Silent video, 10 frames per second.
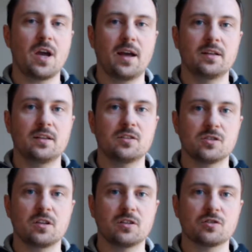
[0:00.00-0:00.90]
and it's
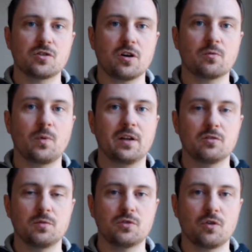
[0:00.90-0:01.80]
sitting in stock waiting
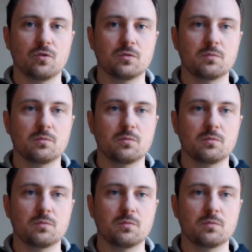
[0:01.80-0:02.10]
to be sold.